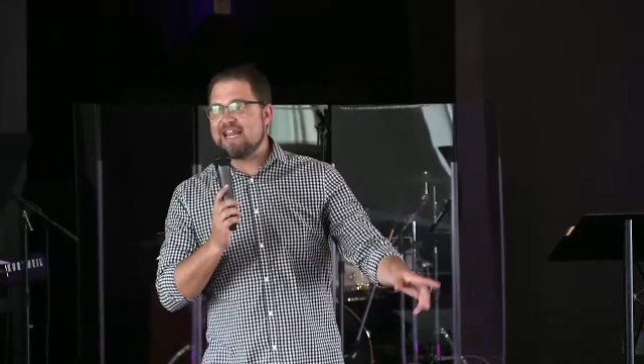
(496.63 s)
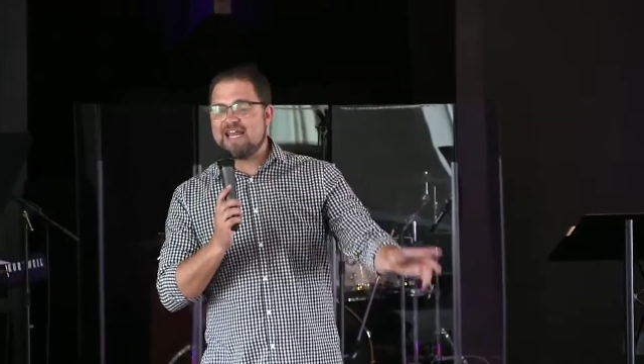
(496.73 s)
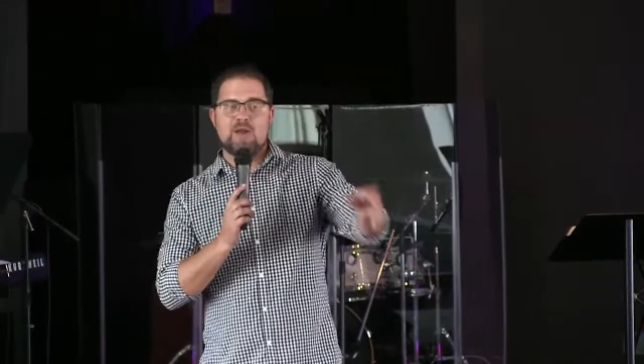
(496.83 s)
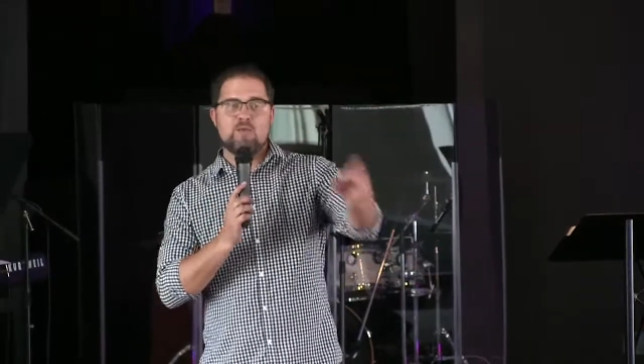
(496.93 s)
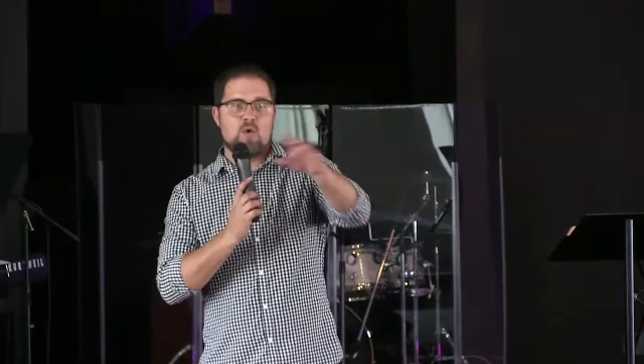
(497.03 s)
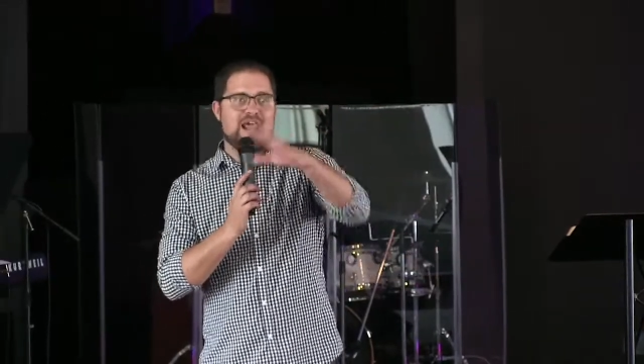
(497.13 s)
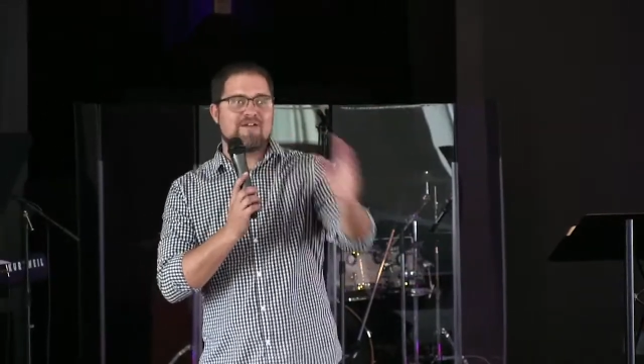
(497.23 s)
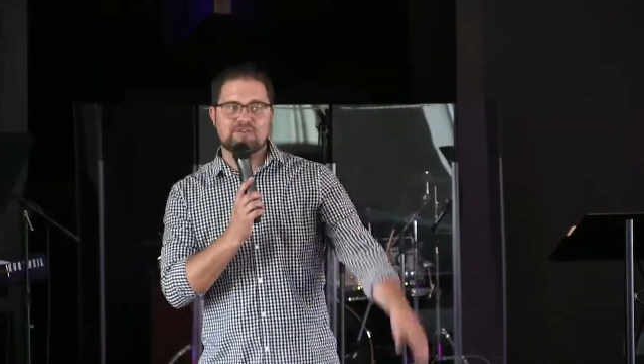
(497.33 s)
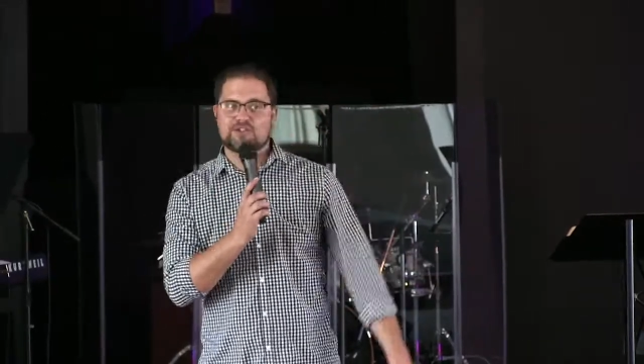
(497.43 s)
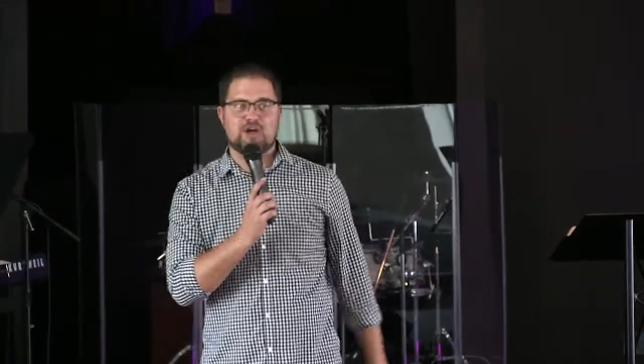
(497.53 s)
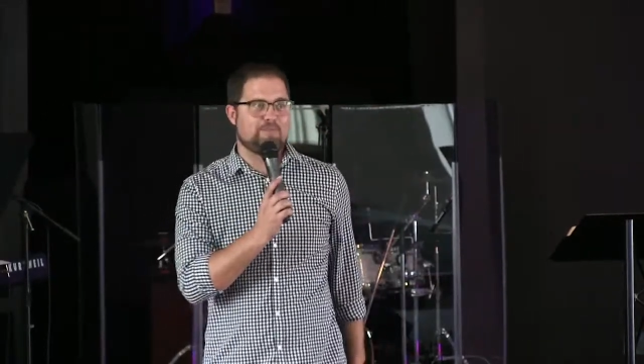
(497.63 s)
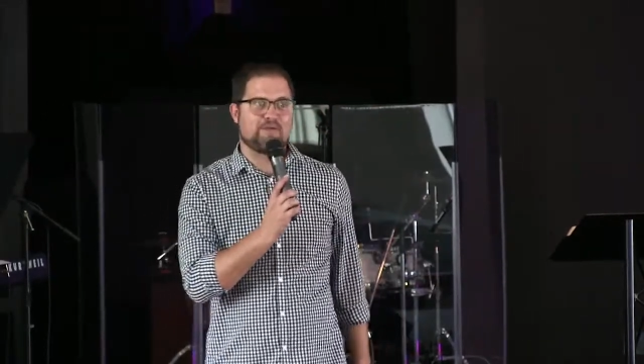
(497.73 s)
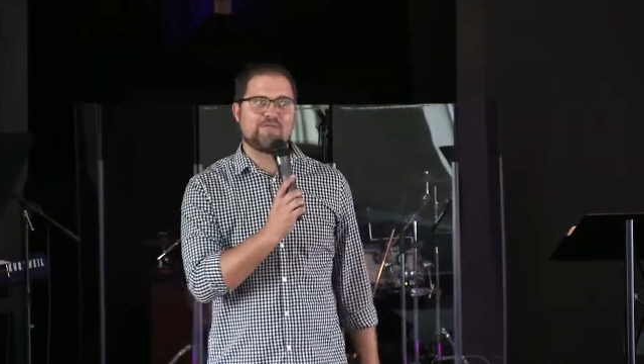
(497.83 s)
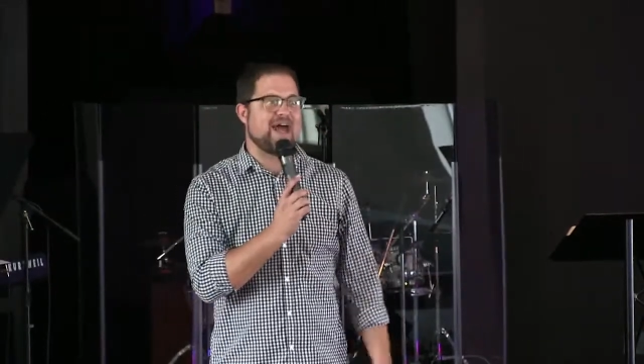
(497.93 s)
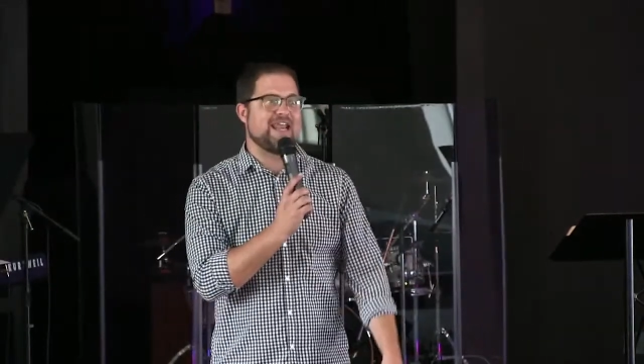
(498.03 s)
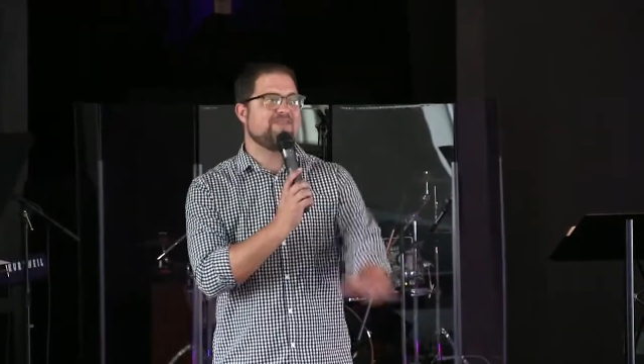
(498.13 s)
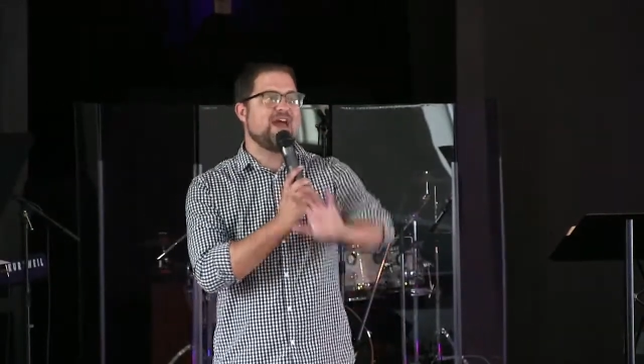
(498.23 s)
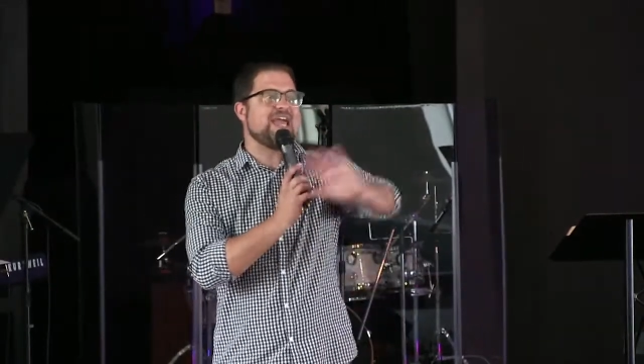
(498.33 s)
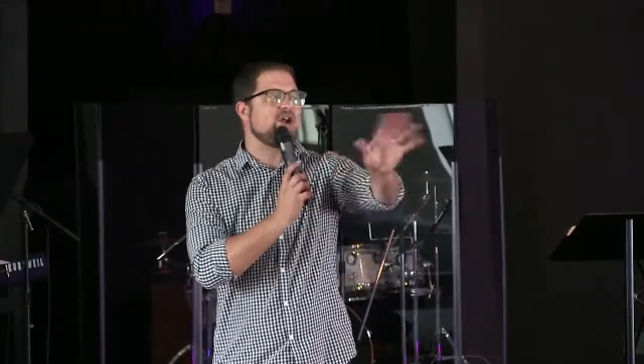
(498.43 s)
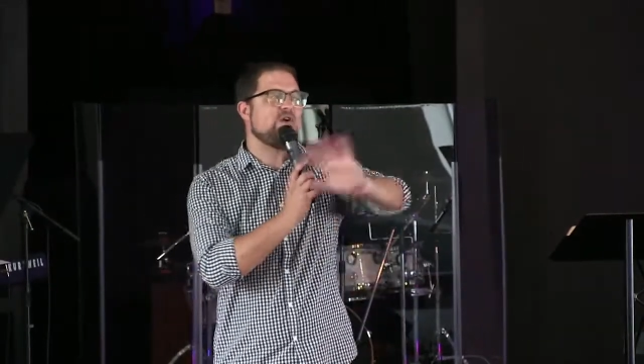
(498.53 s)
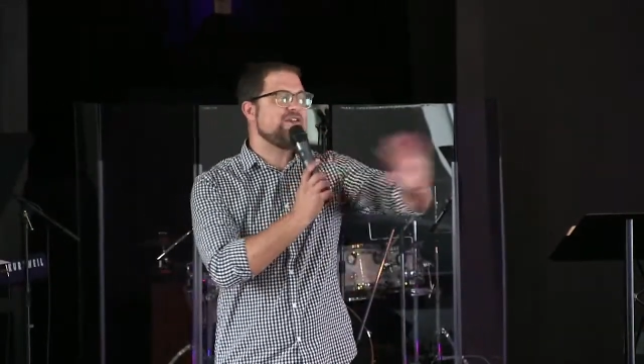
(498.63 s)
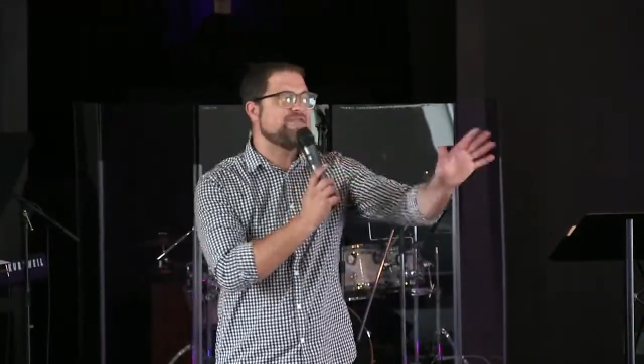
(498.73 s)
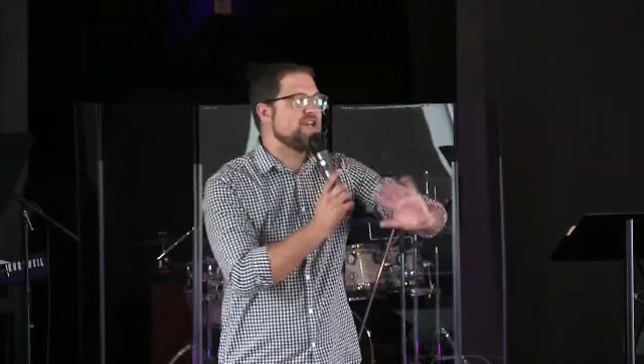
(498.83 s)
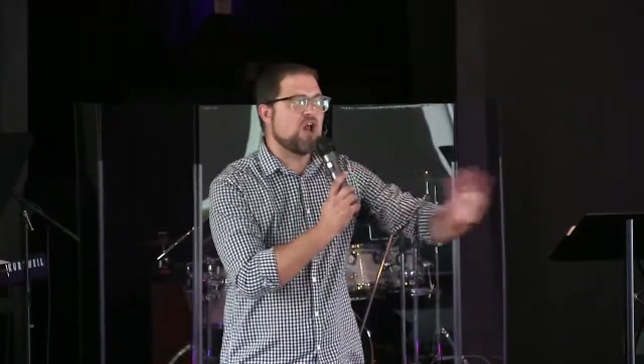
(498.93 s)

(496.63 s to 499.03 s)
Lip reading: it and whatever's going to provide it, they don't even